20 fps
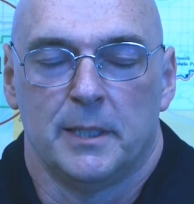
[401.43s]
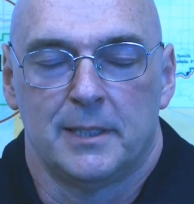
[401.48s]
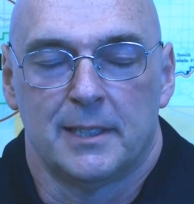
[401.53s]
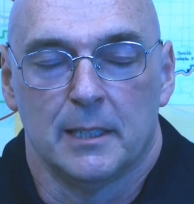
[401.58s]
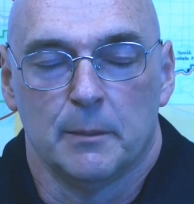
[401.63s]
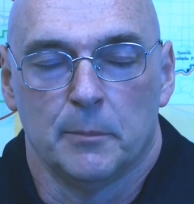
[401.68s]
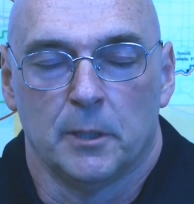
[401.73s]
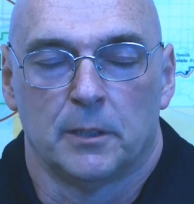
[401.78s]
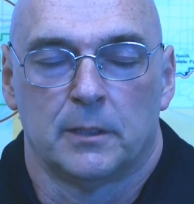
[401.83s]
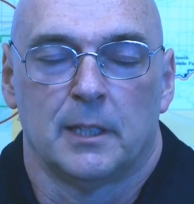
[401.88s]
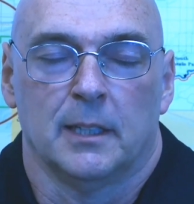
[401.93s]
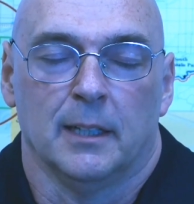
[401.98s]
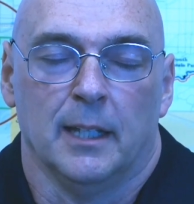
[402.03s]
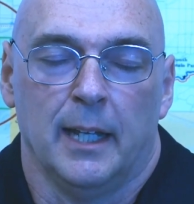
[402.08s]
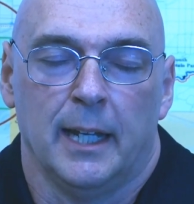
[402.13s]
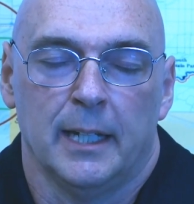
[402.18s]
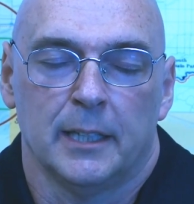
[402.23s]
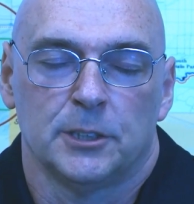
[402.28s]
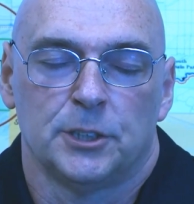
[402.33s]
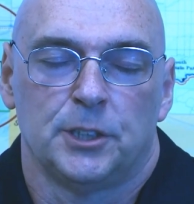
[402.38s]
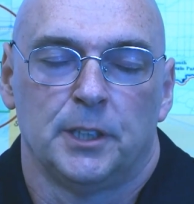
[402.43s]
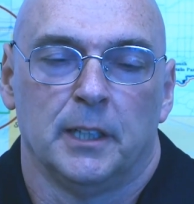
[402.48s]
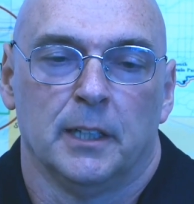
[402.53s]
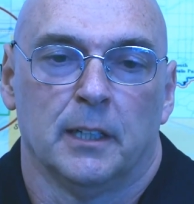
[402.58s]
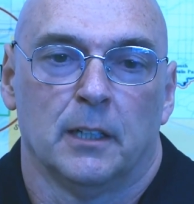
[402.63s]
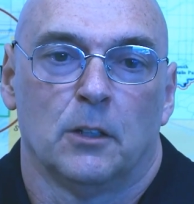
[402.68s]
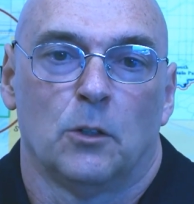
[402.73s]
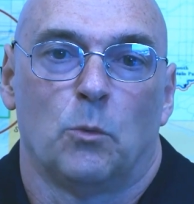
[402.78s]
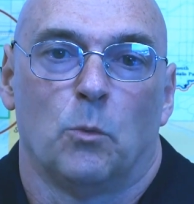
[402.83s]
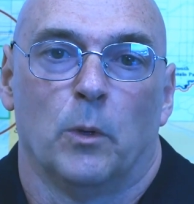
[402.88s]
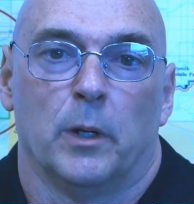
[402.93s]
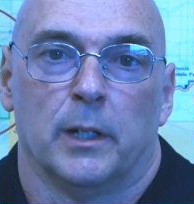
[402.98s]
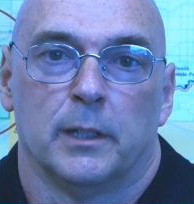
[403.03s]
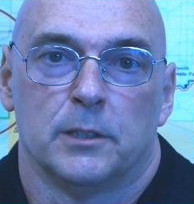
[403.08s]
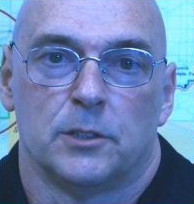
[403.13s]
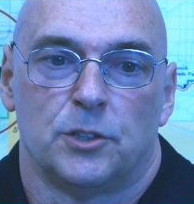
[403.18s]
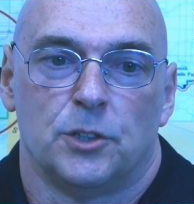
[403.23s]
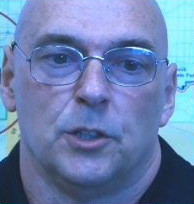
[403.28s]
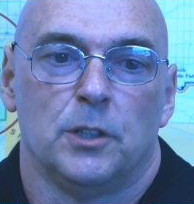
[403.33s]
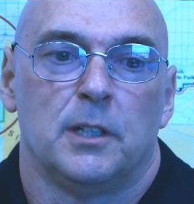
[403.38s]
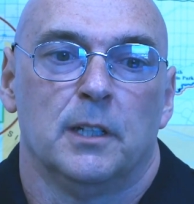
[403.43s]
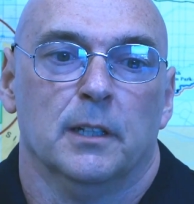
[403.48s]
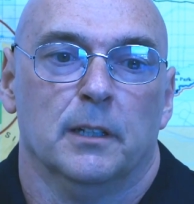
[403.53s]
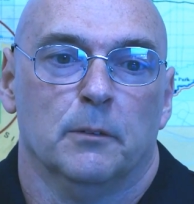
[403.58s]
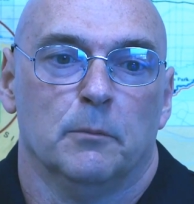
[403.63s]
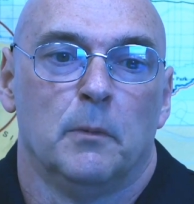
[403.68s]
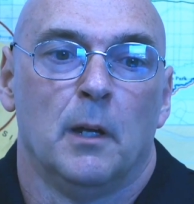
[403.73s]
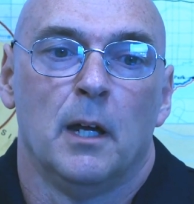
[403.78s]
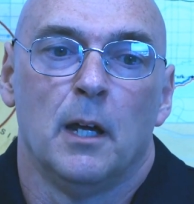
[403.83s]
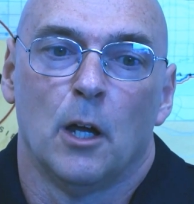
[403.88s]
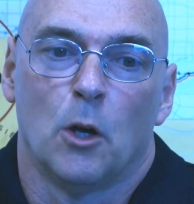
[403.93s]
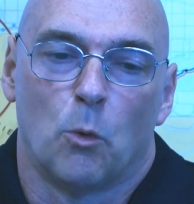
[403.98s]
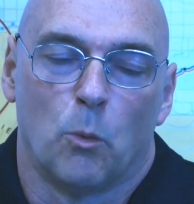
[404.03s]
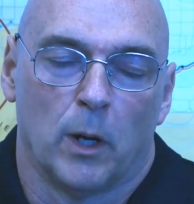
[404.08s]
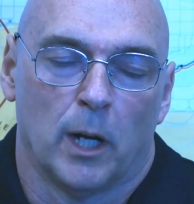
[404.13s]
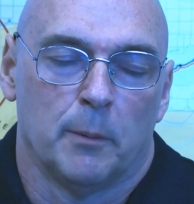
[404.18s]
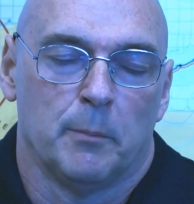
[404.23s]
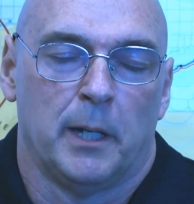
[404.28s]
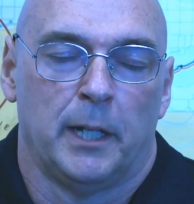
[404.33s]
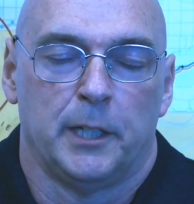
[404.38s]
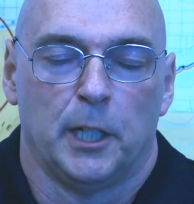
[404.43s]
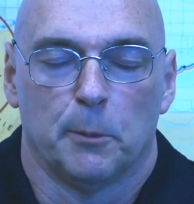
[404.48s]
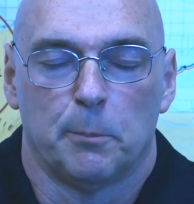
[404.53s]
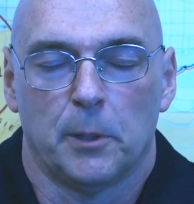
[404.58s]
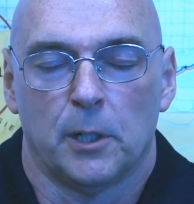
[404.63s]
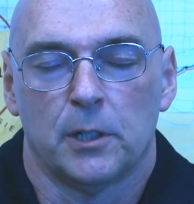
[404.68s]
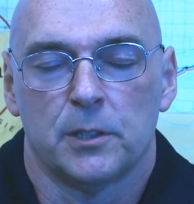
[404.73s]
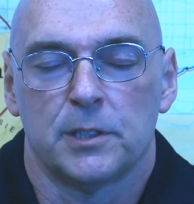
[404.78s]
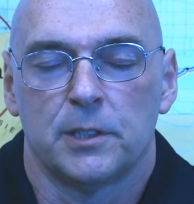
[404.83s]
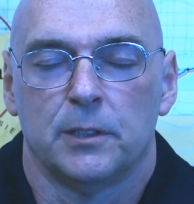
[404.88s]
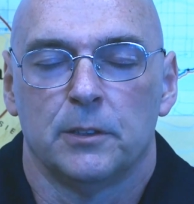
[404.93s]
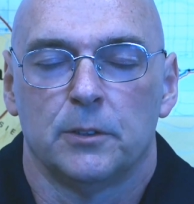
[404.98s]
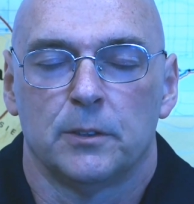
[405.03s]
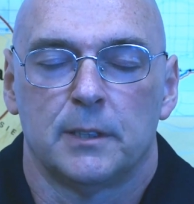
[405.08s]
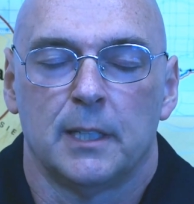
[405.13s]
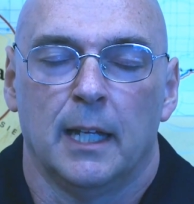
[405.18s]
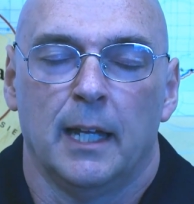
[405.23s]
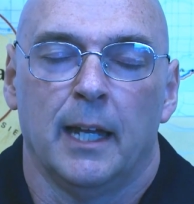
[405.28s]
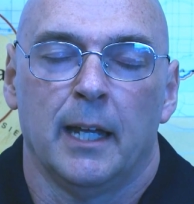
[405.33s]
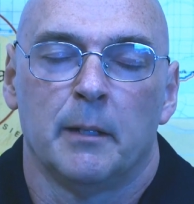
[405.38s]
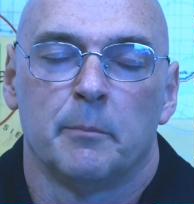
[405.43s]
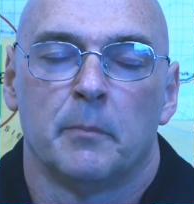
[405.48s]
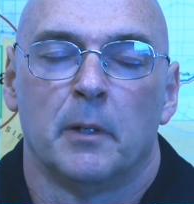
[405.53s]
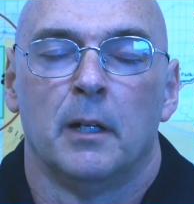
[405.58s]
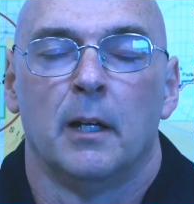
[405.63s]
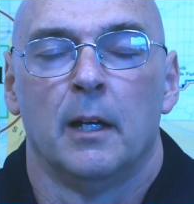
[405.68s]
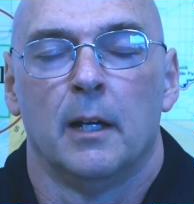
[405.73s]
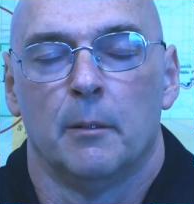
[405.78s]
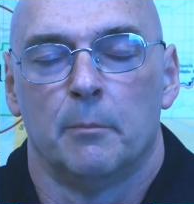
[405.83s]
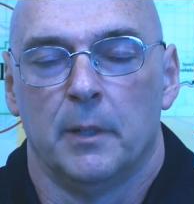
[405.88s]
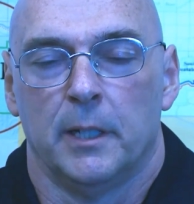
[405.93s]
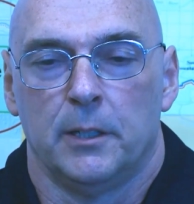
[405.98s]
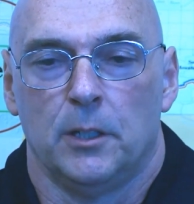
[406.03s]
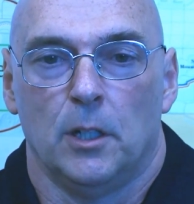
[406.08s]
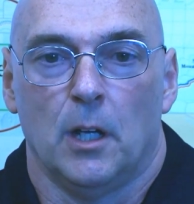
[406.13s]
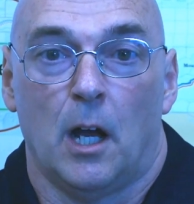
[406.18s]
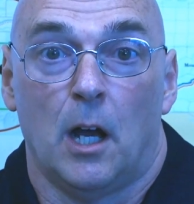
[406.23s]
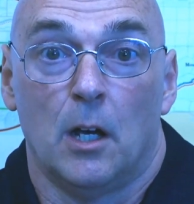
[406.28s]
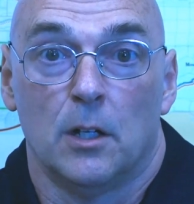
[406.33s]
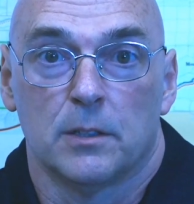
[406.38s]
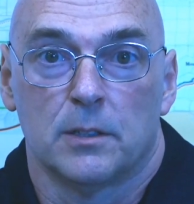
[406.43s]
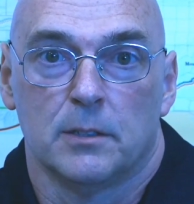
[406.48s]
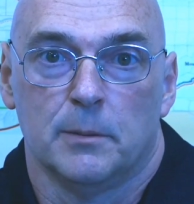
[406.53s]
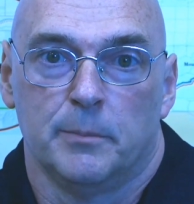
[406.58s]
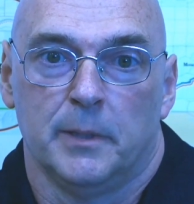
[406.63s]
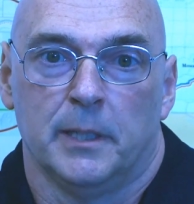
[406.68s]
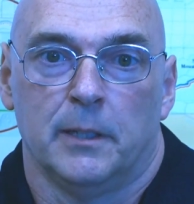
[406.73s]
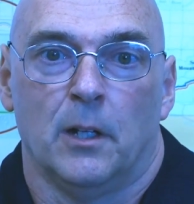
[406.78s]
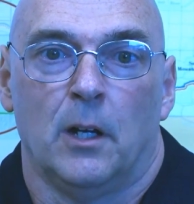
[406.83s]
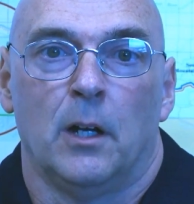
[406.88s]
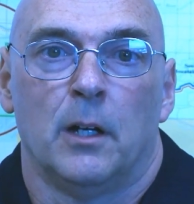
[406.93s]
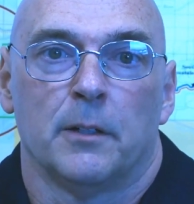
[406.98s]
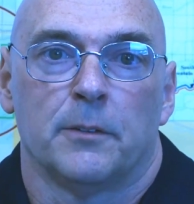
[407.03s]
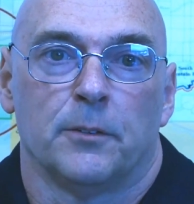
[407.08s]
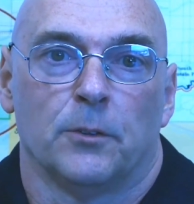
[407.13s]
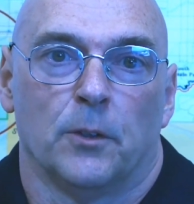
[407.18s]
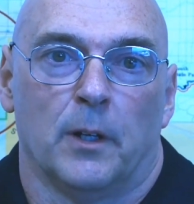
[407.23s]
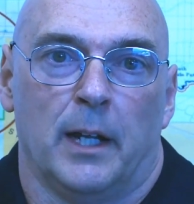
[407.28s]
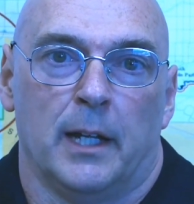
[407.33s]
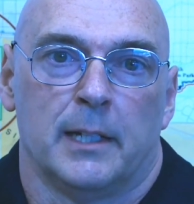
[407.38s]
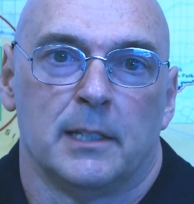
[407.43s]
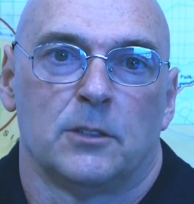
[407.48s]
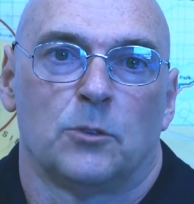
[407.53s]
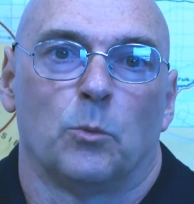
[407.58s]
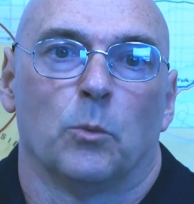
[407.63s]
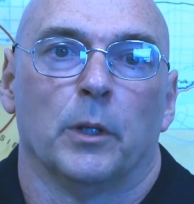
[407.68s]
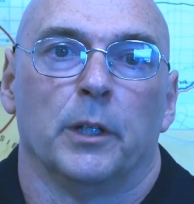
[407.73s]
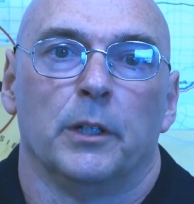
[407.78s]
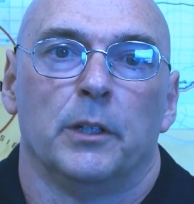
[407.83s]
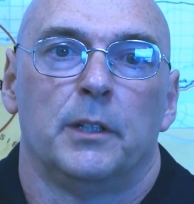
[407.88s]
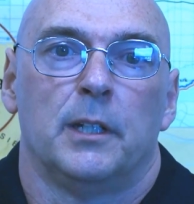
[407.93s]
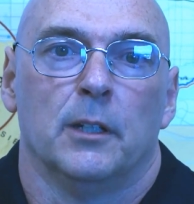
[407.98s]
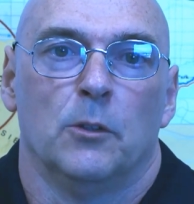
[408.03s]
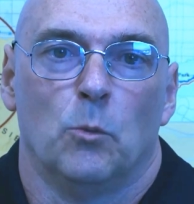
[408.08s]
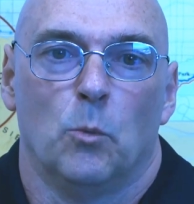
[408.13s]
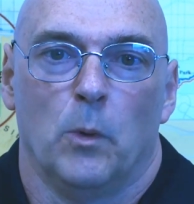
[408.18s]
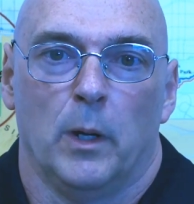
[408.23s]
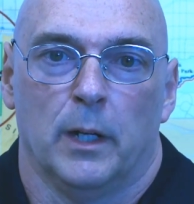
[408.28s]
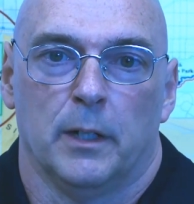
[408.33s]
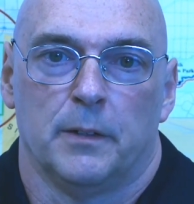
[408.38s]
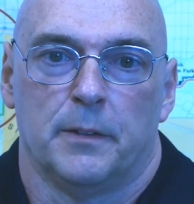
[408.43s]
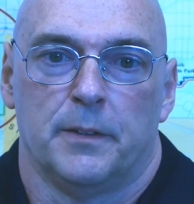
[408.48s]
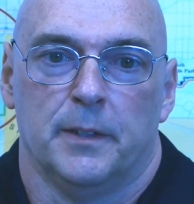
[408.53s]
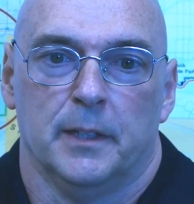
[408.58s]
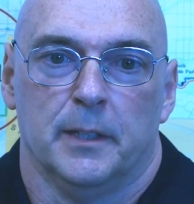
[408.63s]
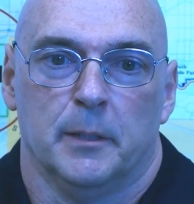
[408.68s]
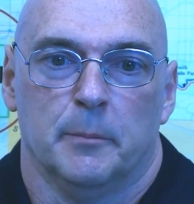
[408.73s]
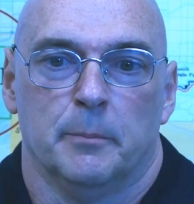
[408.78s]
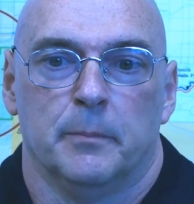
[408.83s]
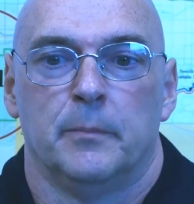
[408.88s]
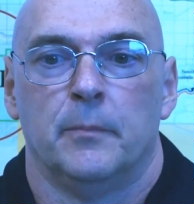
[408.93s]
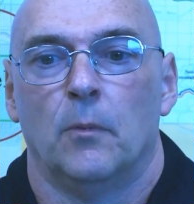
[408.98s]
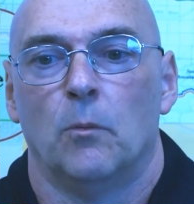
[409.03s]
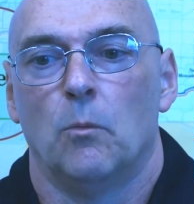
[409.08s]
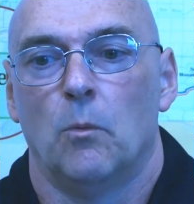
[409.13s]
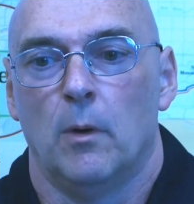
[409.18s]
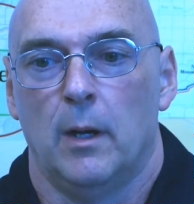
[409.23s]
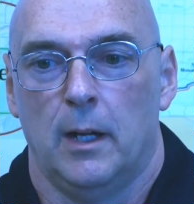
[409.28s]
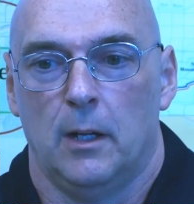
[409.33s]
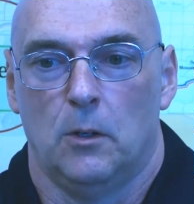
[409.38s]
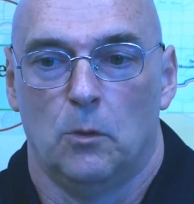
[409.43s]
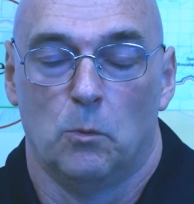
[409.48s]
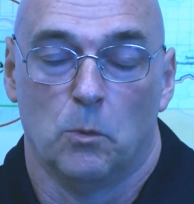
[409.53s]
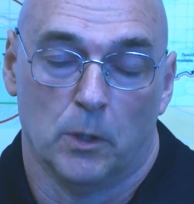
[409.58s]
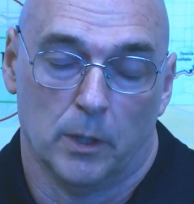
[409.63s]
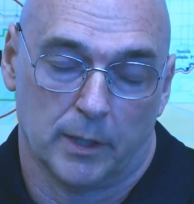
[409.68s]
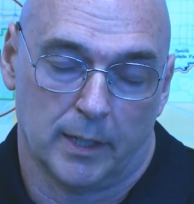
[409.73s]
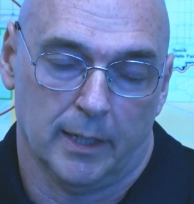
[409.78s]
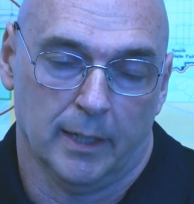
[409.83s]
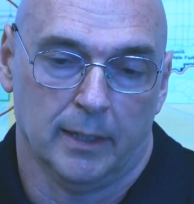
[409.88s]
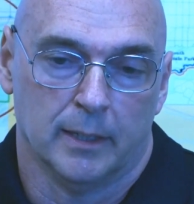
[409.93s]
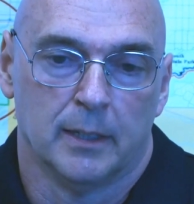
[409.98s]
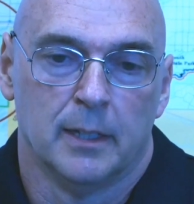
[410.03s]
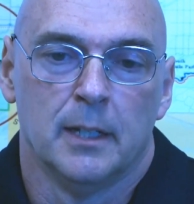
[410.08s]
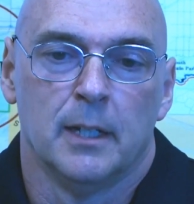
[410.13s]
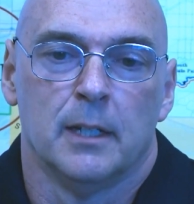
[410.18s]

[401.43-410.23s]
similar to last year, whereas you can wear them on your personal time, but you also been authorized where you can wear them while working.